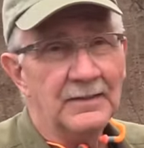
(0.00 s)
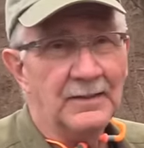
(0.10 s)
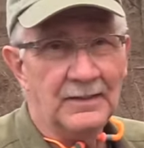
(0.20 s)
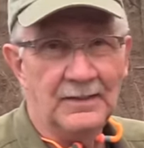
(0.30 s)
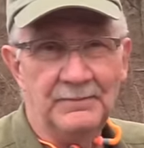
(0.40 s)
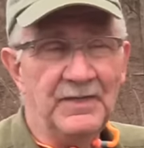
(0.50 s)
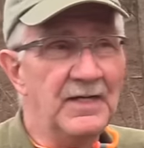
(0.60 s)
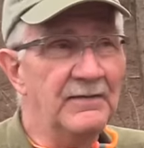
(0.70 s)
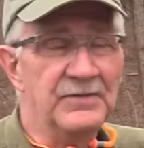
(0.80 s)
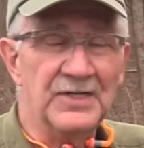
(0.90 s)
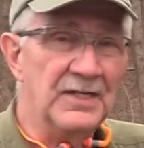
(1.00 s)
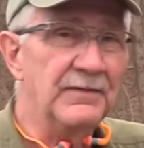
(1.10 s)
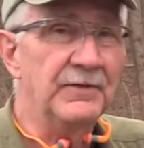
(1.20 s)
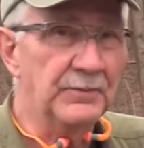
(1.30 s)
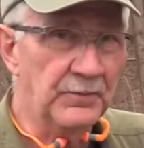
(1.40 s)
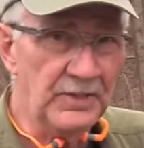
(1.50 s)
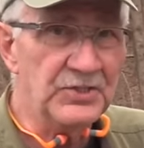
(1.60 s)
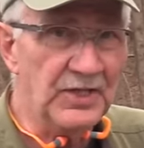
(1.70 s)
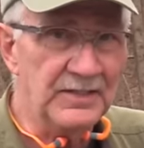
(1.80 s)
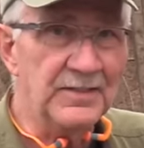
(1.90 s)
many of us can even
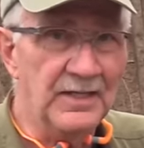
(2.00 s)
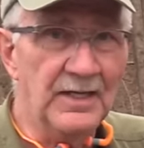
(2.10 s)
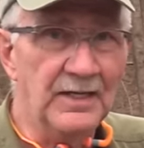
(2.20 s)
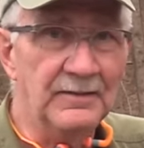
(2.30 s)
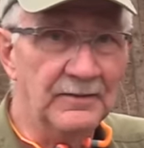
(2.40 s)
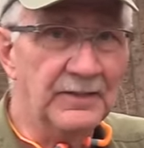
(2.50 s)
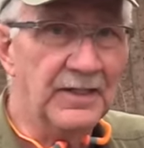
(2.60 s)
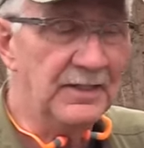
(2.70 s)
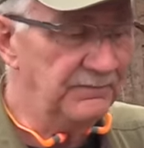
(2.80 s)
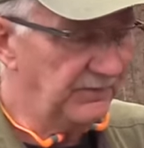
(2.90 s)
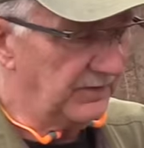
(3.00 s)
appreciate today, okay?